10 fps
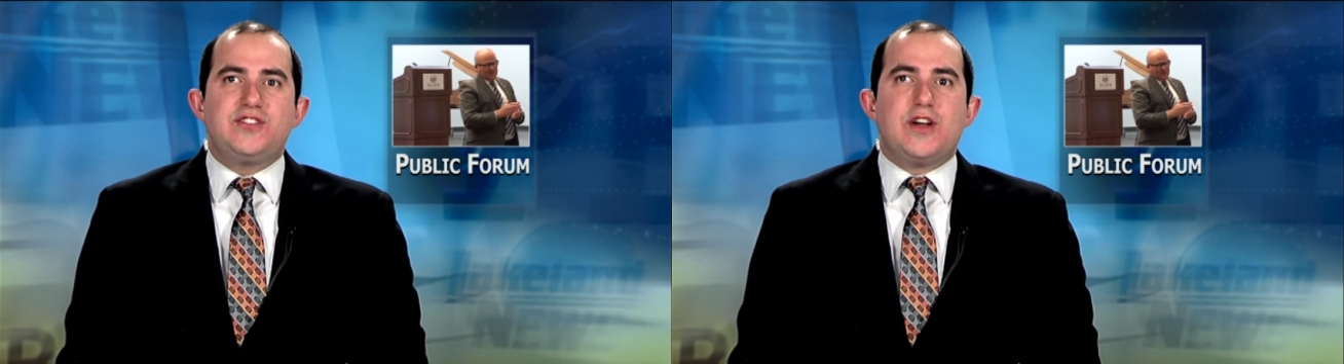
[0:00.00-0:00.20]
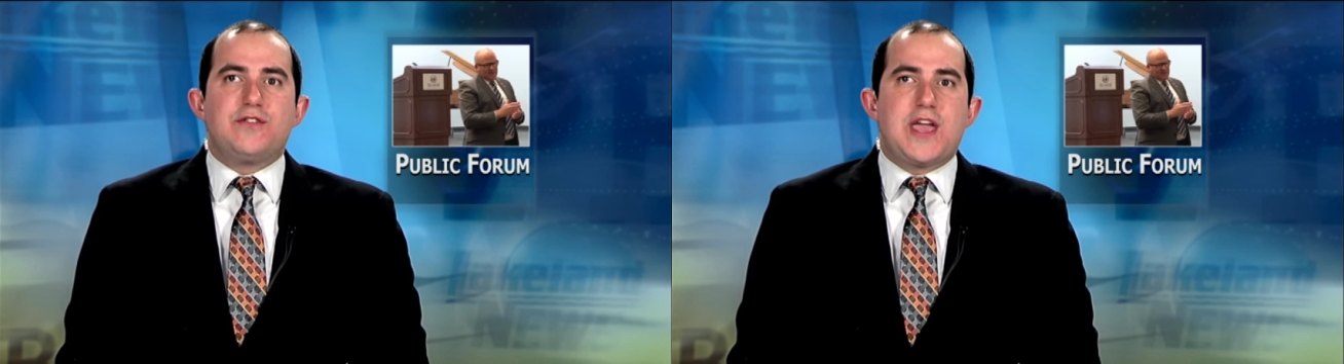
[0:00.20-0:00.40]

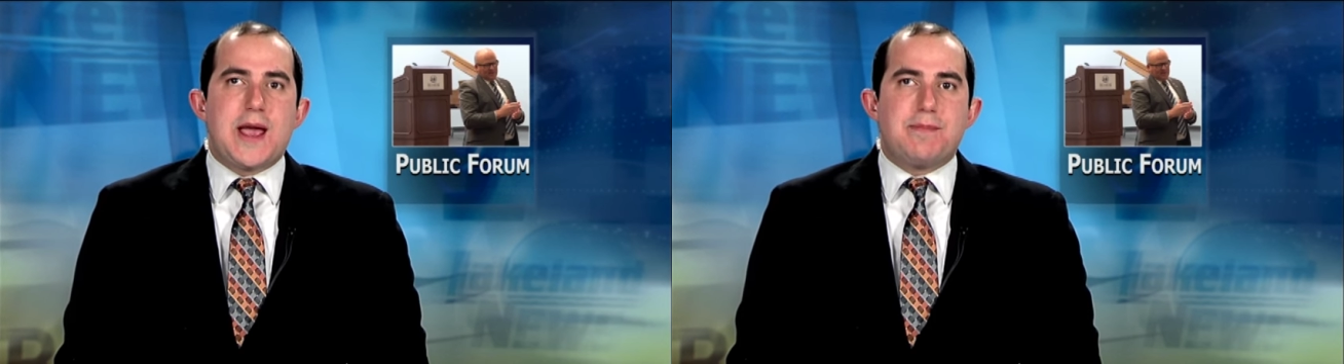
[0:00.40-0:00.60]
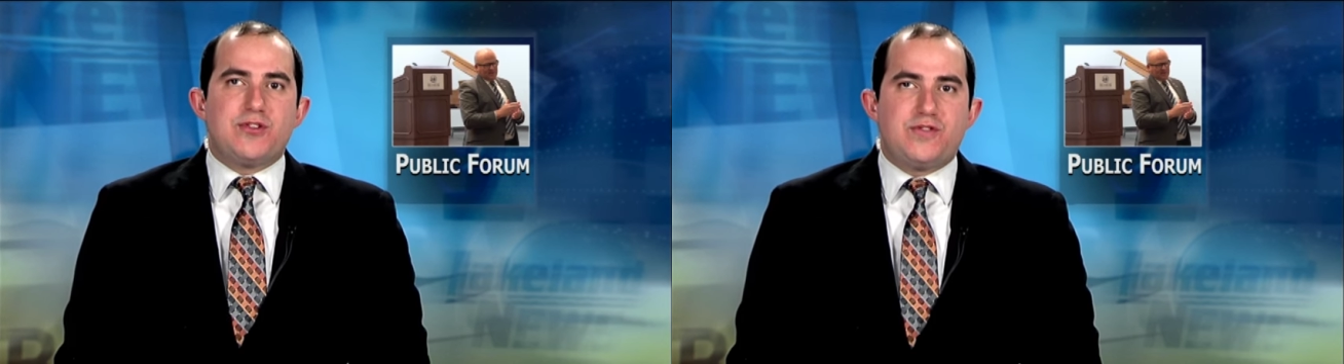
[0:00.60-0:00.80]
of
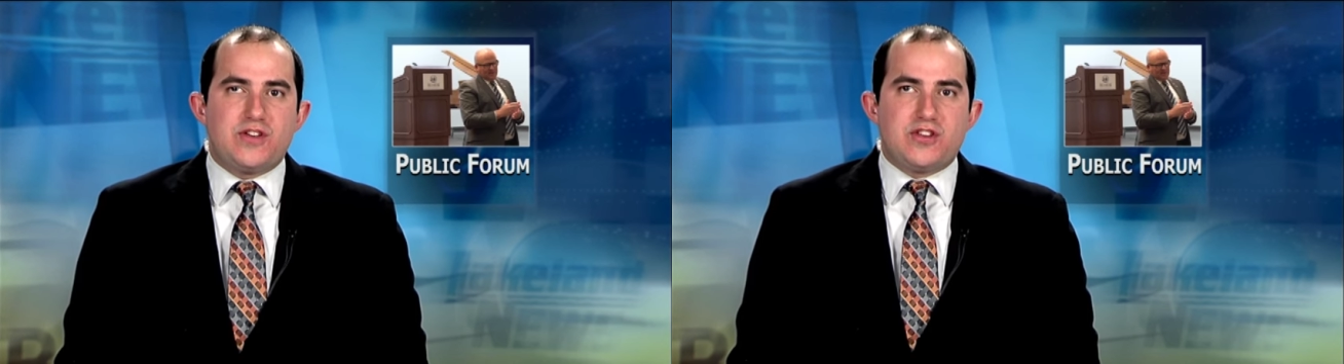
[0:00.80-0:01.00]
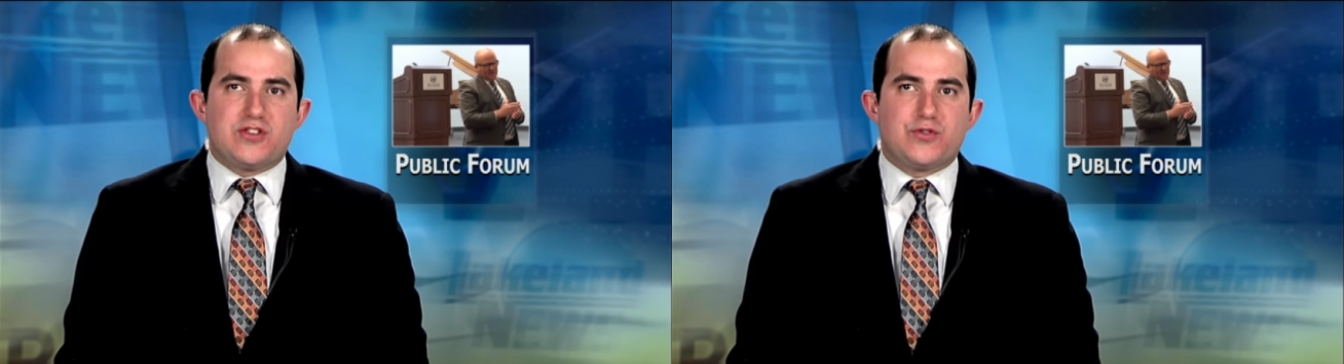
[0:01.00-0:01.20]
campus
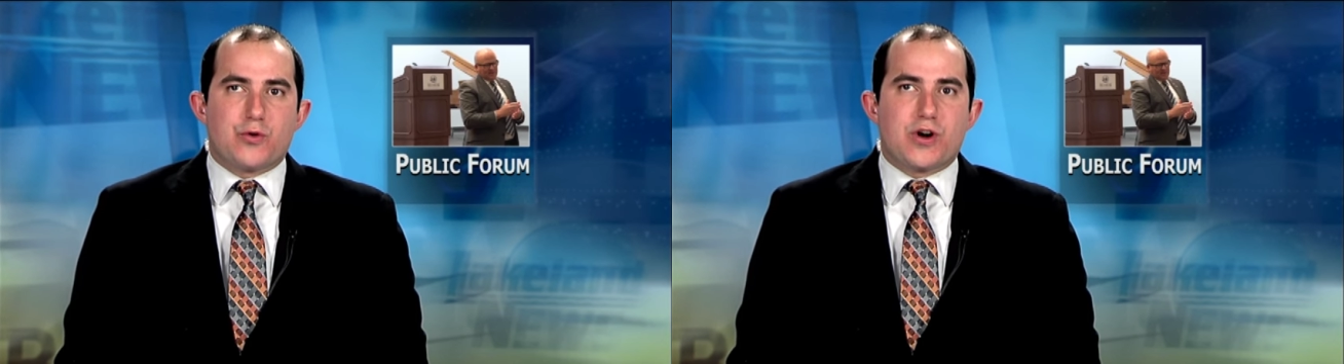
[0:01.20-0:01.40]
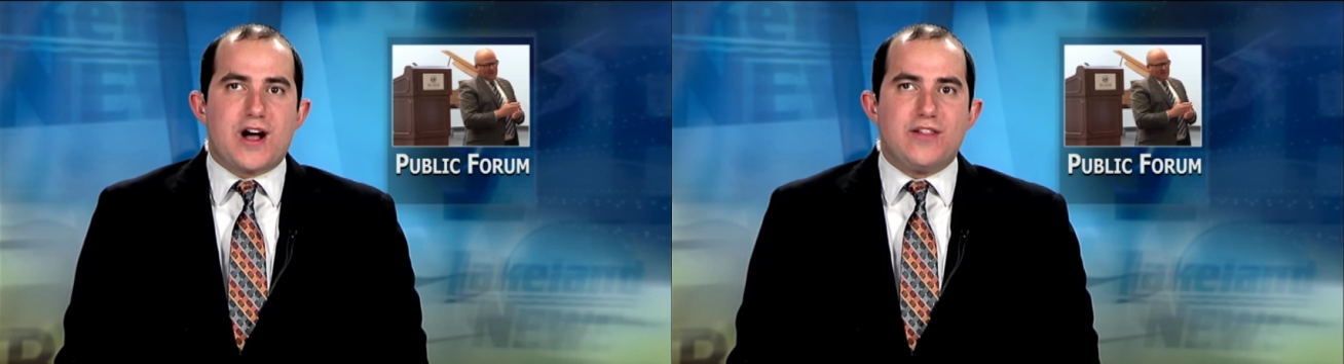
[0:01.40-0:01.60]
visits
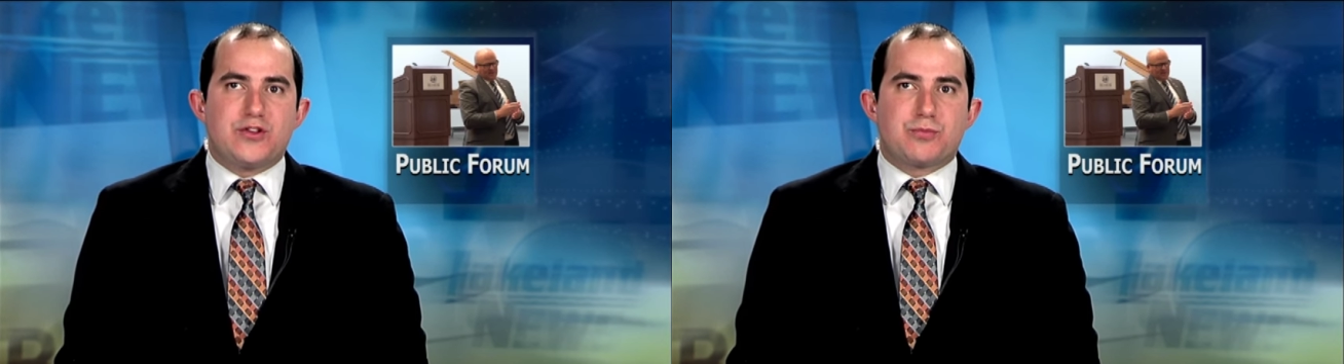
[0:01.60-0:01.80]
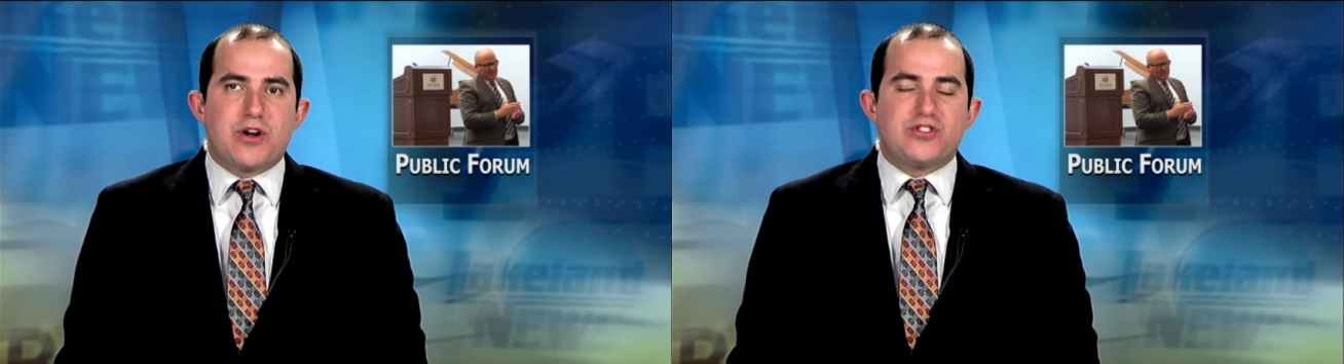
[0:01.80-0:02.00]
for
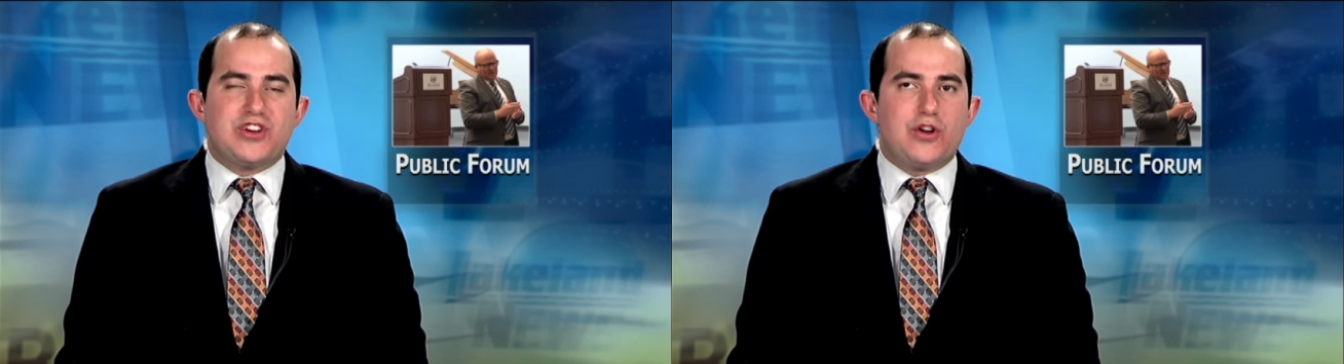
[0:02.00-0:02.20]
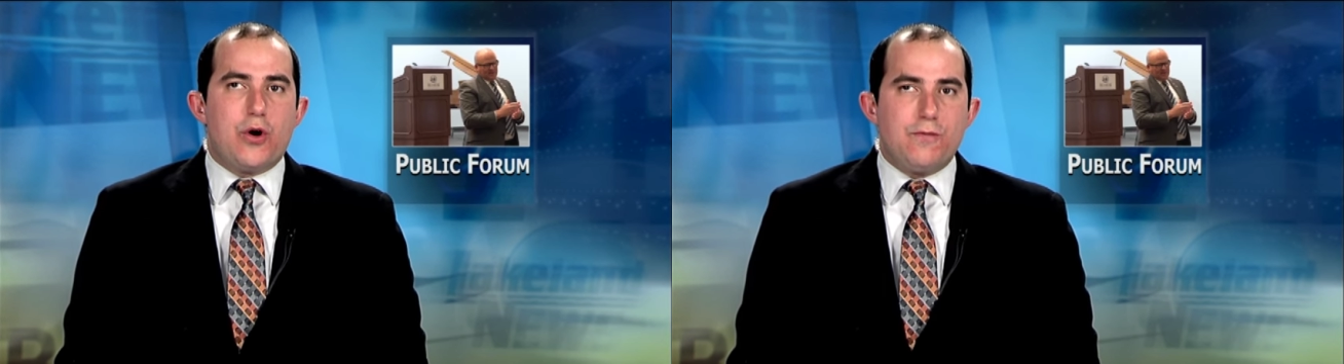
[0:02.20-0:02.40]
college
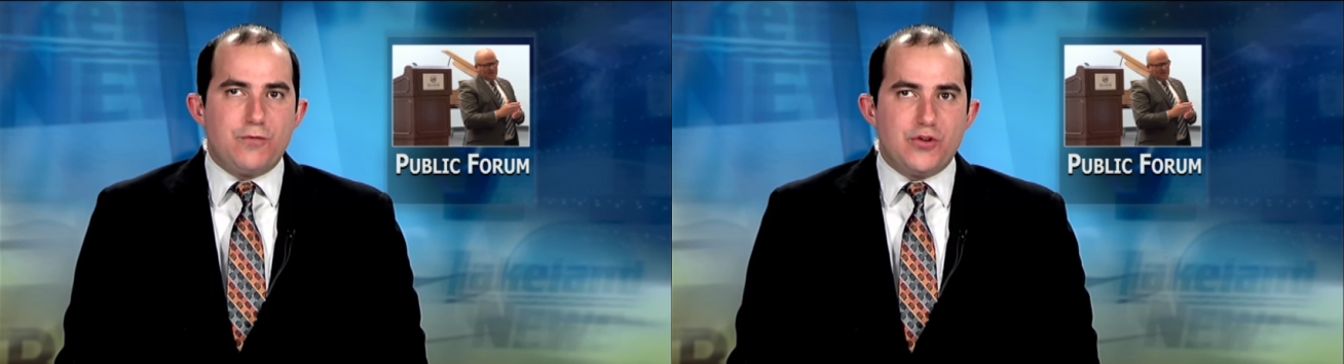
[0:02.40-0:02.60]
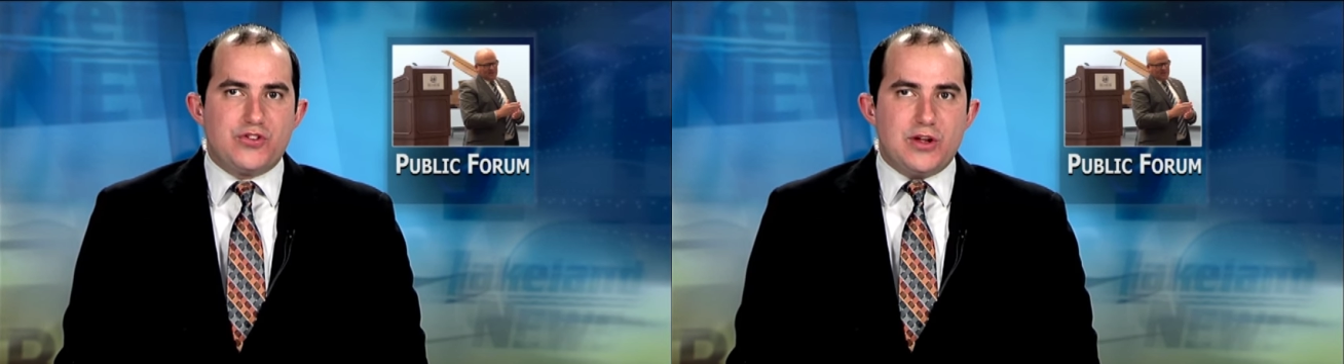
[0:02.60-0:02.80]
president
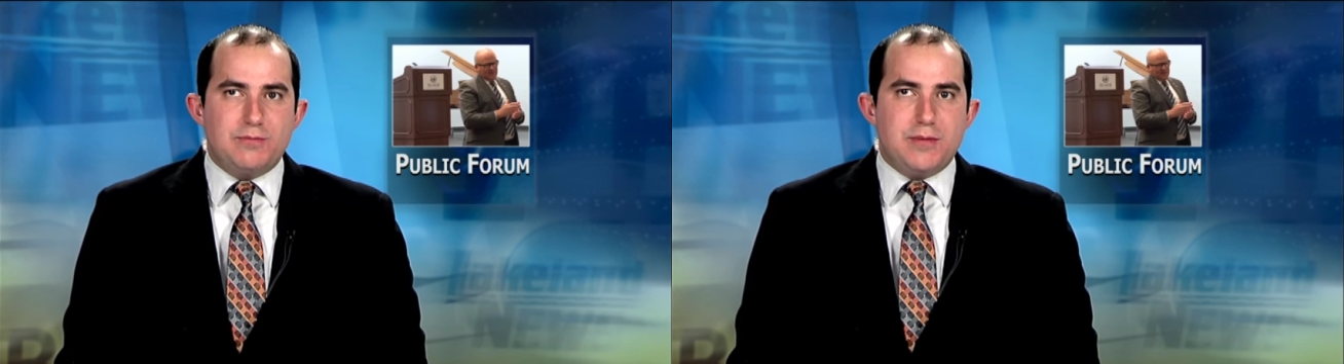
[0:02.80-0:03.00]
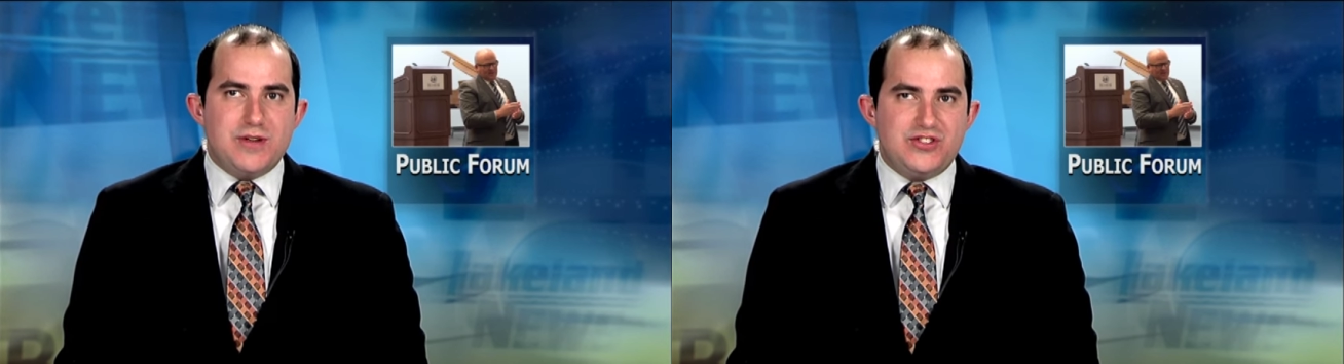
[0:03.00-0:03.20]
hopefuls in
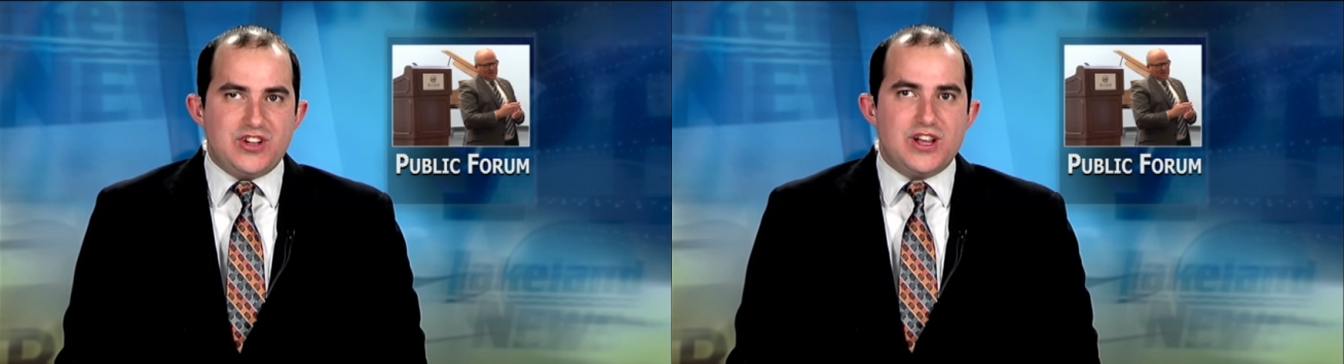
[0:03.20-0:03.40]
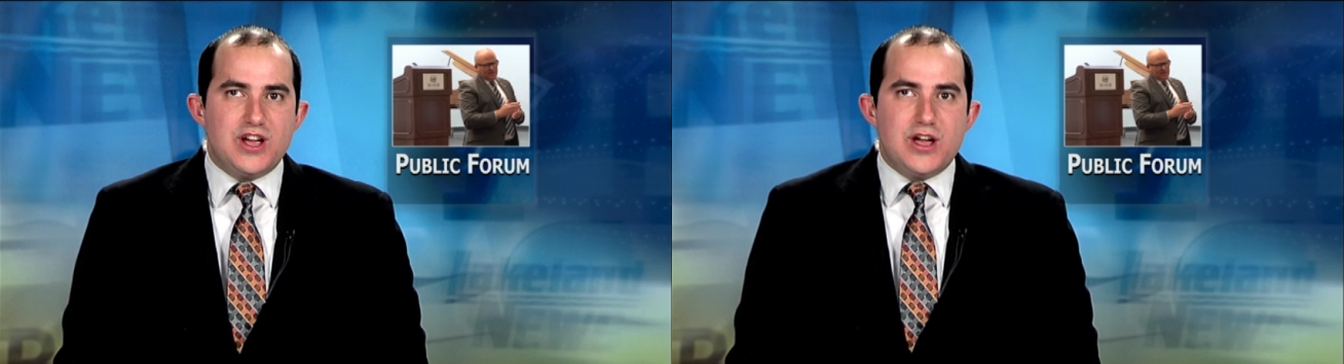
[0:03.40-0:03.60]
Bemidji.